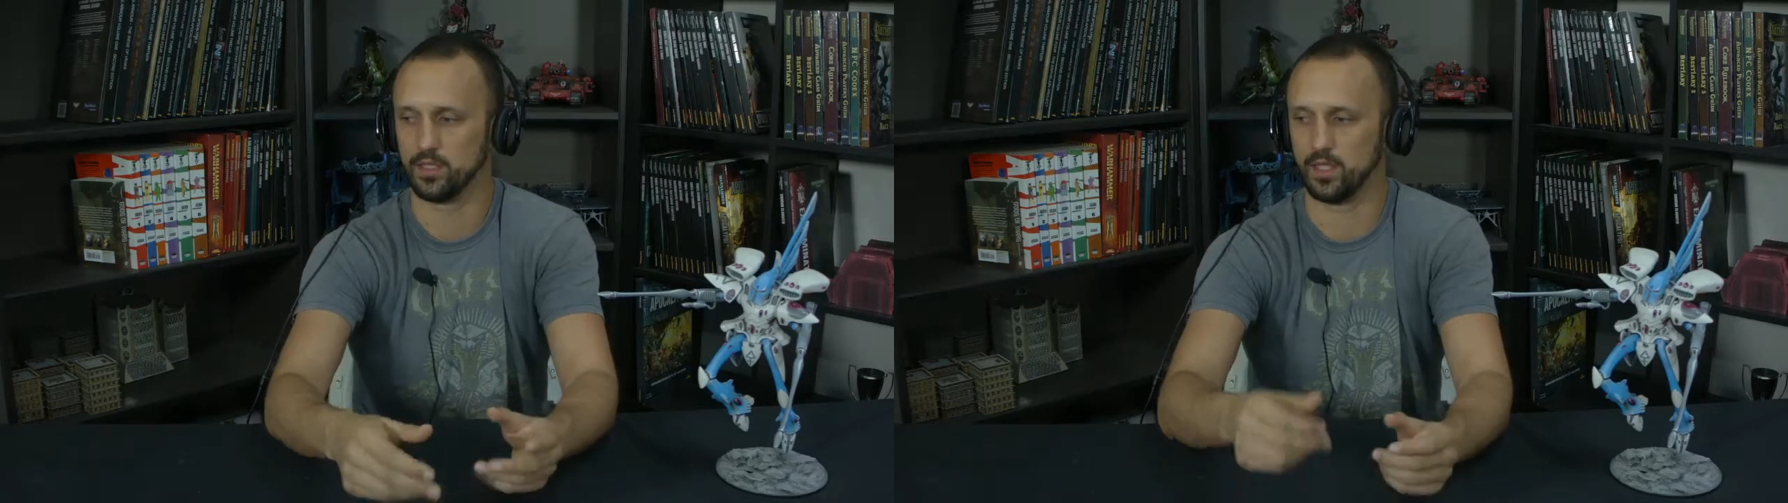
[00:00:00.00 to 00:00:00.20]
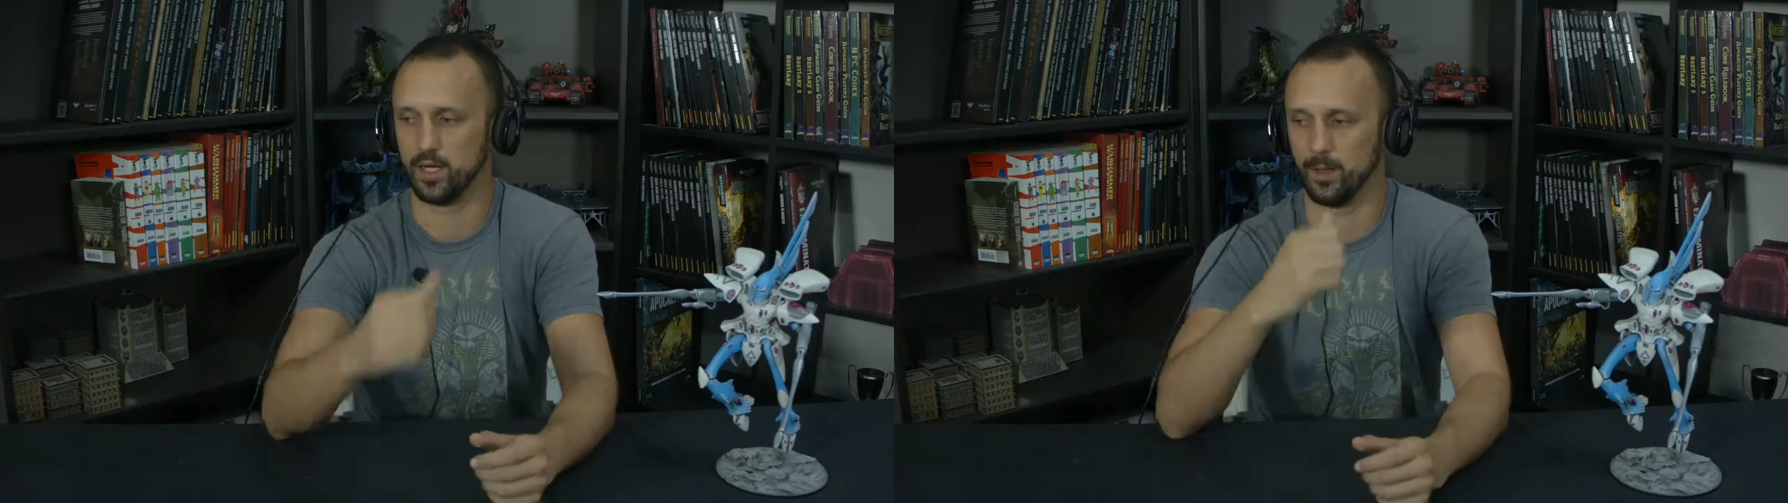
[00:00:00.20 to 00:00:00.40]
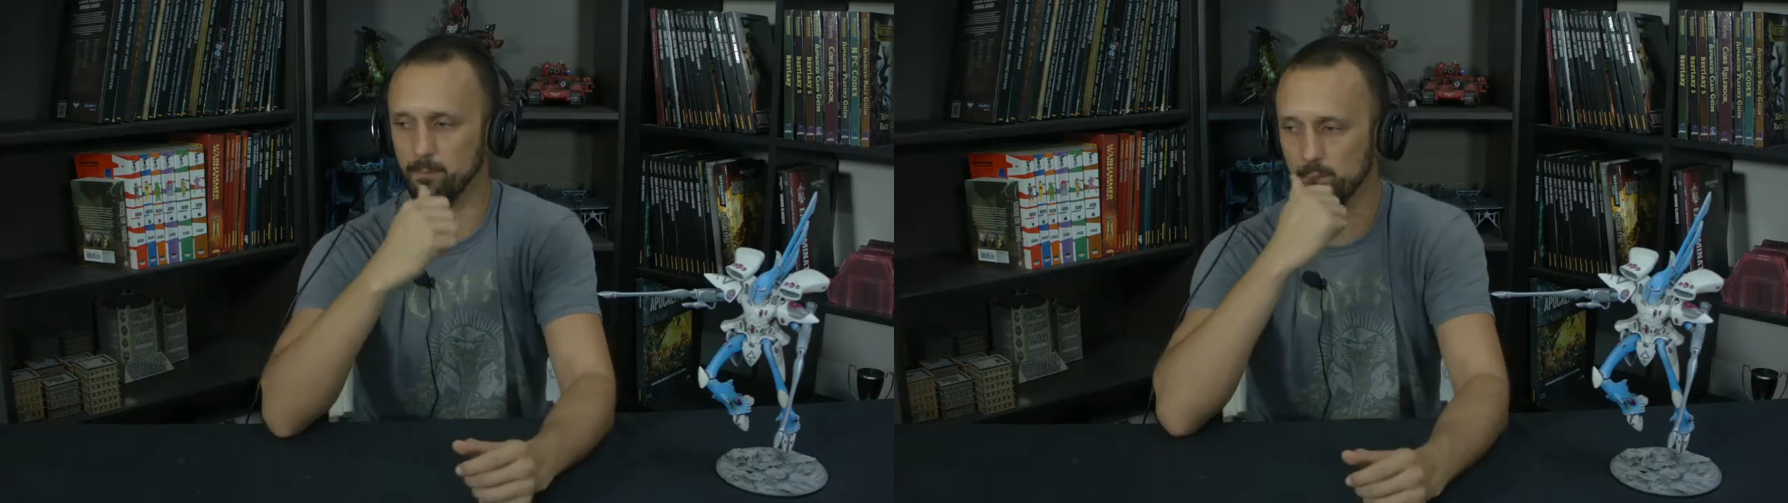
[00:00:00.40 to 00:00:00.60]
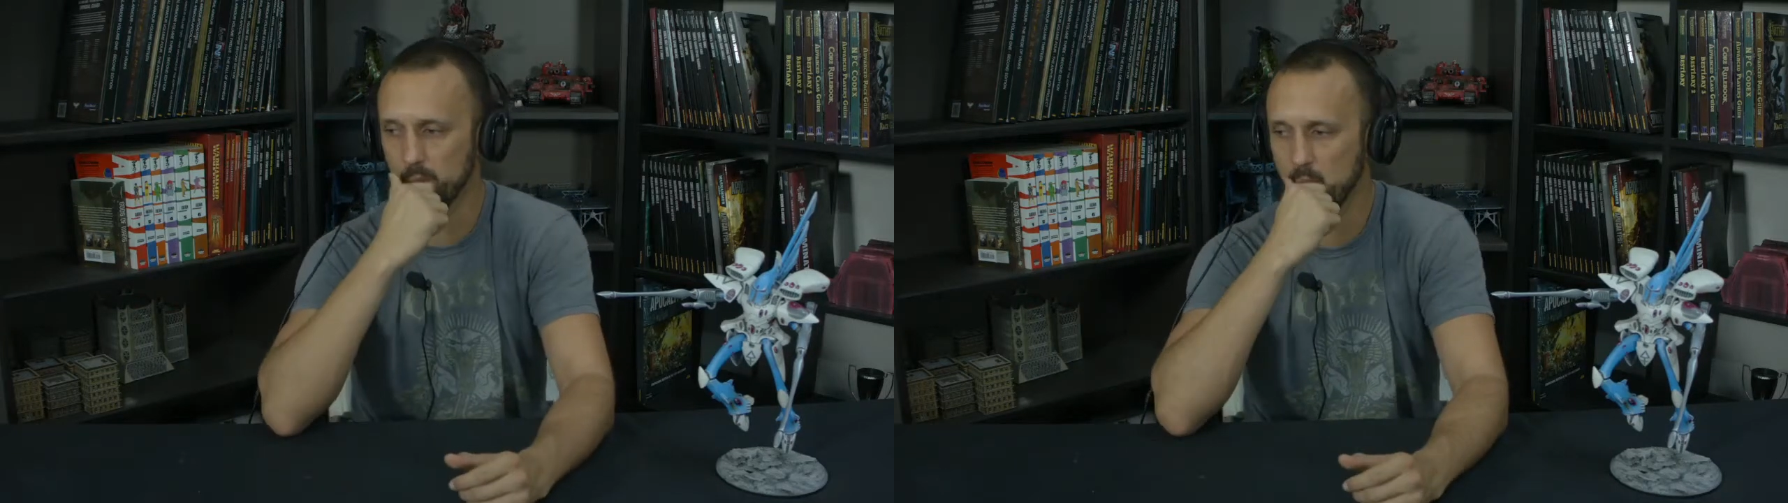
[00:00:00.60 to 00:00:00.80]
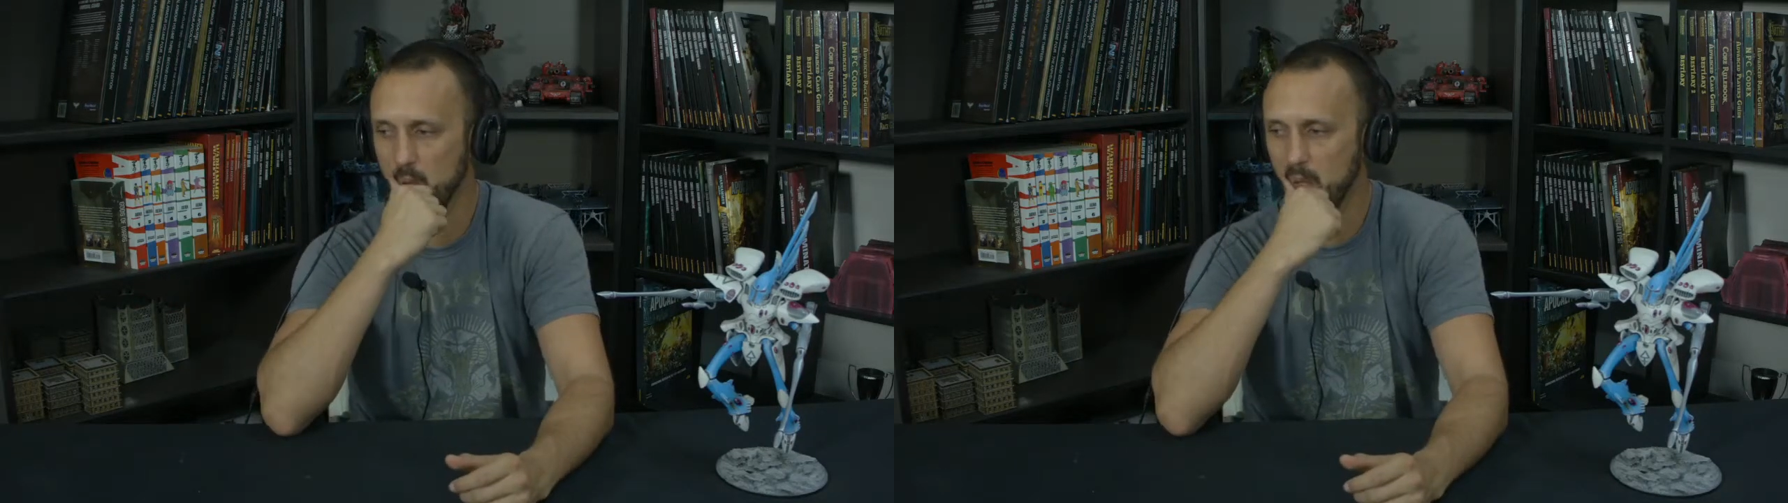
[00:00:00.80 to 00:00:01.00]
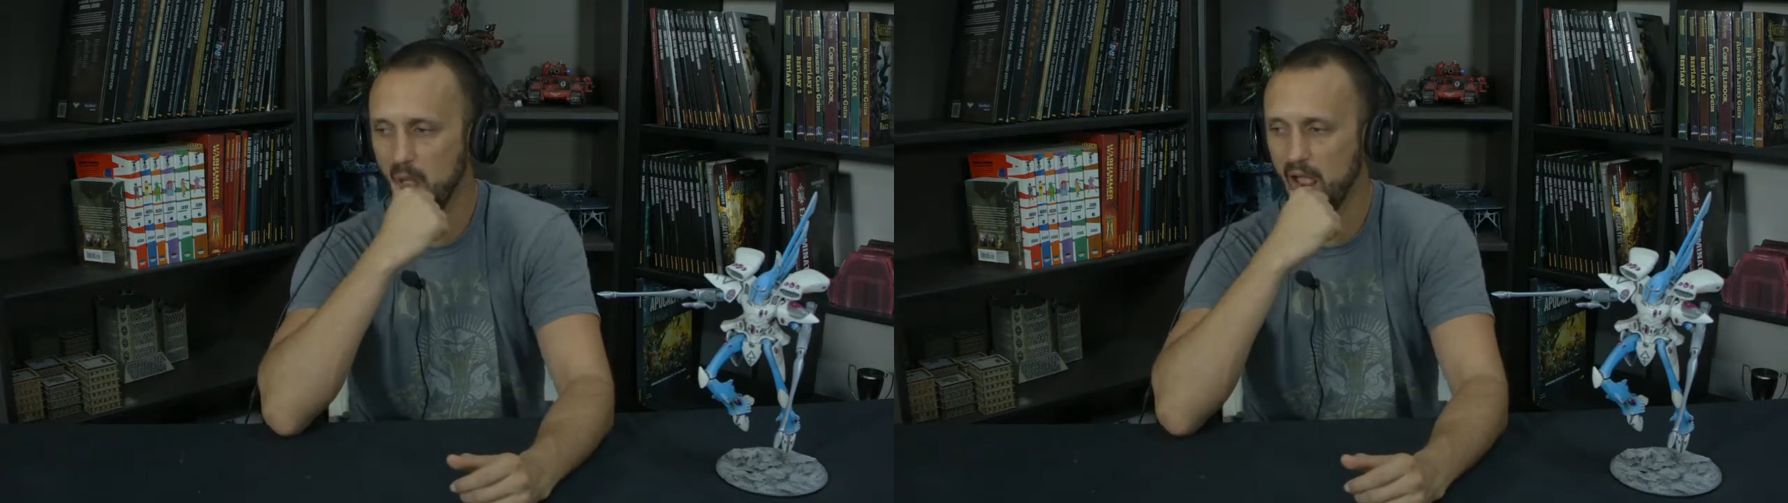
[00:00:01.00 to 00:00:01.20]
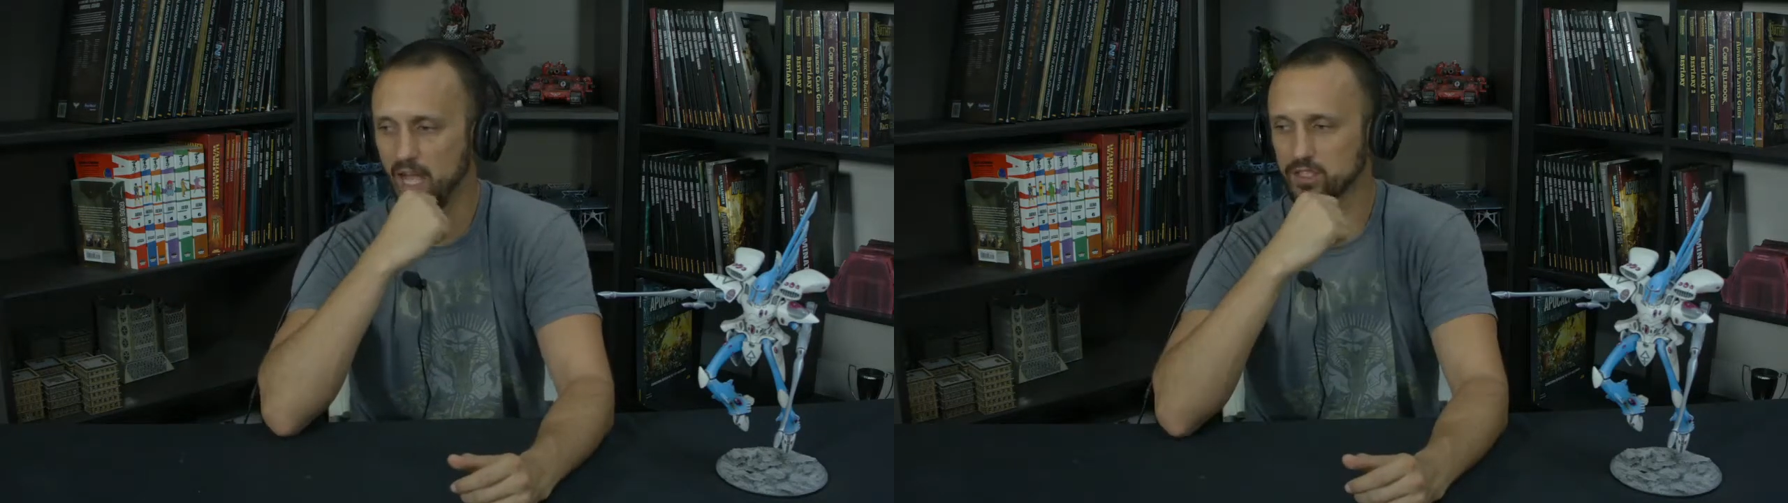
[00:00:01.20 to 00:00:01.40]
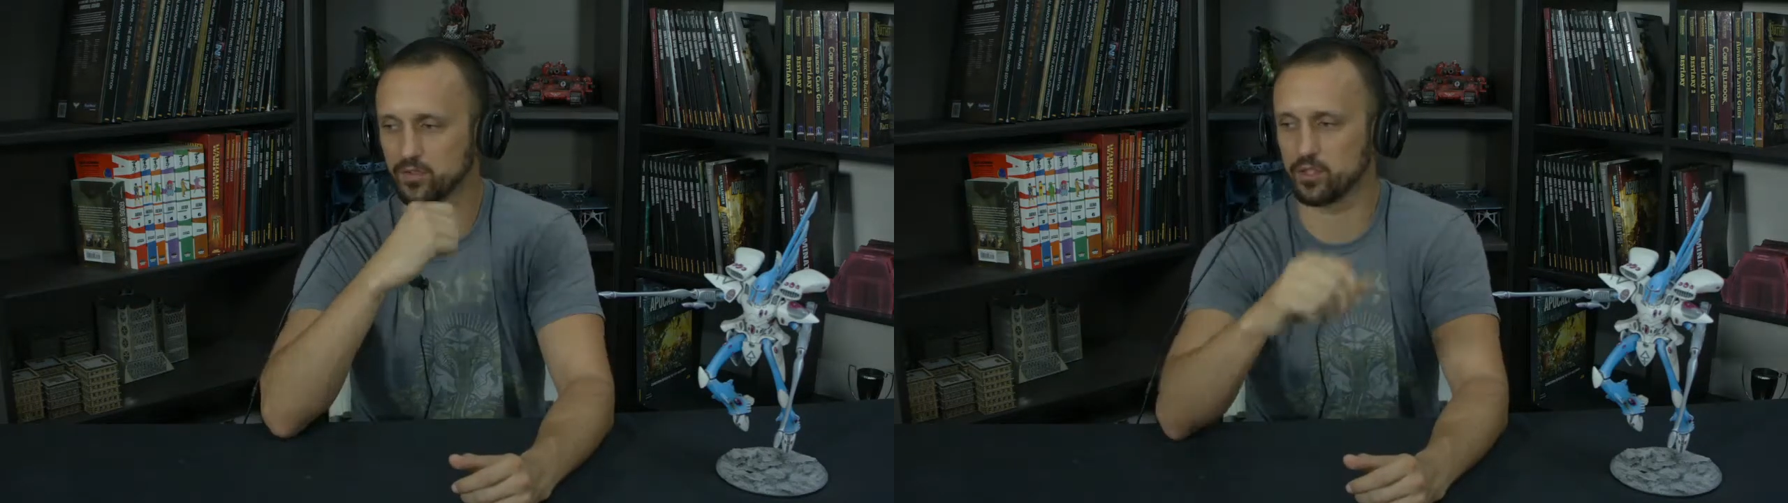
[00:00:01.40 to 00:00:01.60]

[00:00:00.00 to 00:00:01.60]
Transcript: As